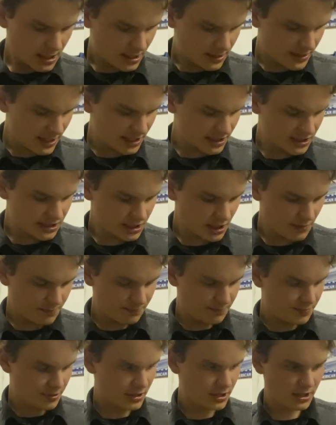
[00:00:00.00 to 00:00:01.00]
Next
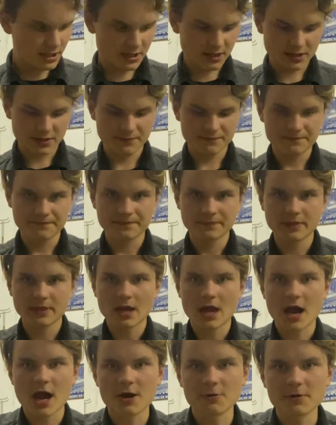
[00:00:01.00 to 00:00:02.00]
up,
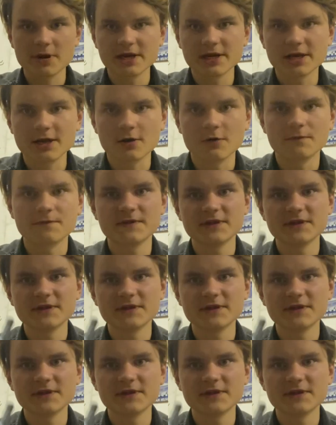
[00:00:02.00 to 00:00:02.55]
a radio.